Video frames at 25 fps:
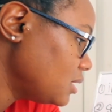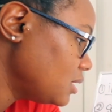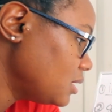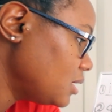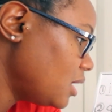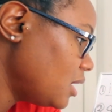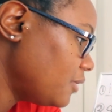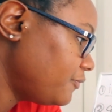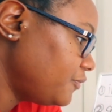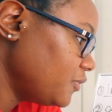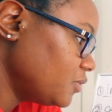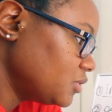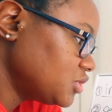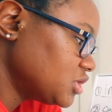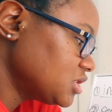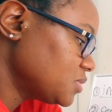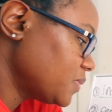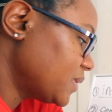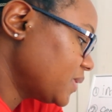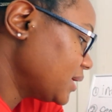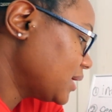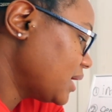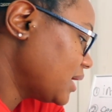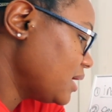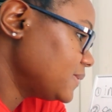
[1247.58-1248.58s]
If you
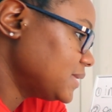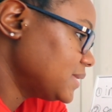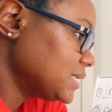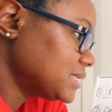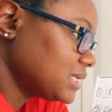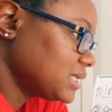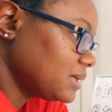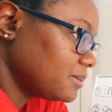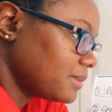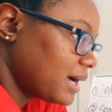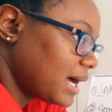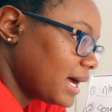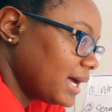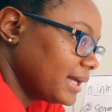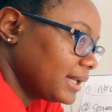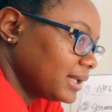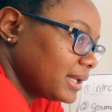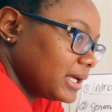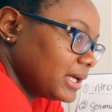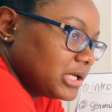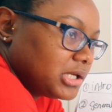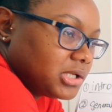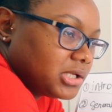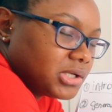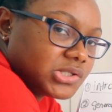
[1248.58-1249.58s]
just want to keep this in mind,
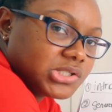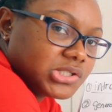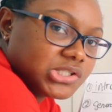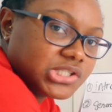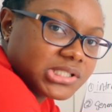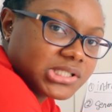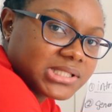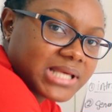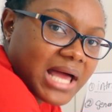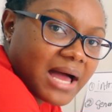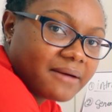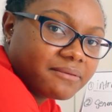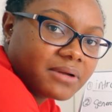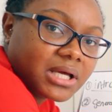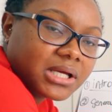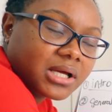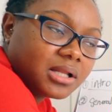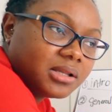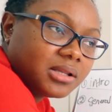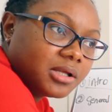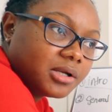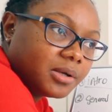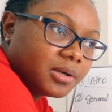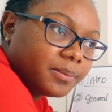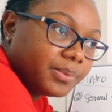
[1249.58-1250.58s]
like, you know, to just have
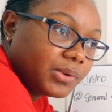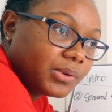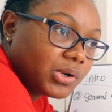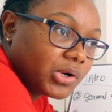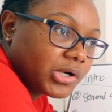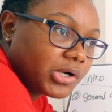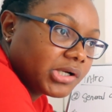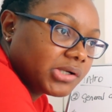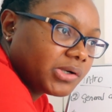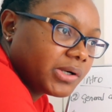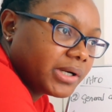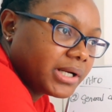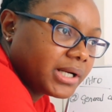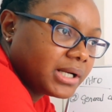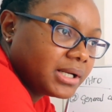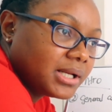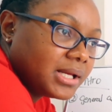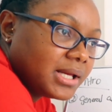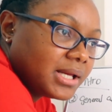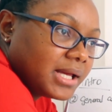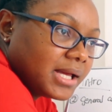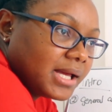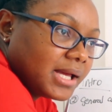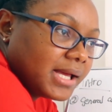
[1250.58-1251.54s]
like a little board or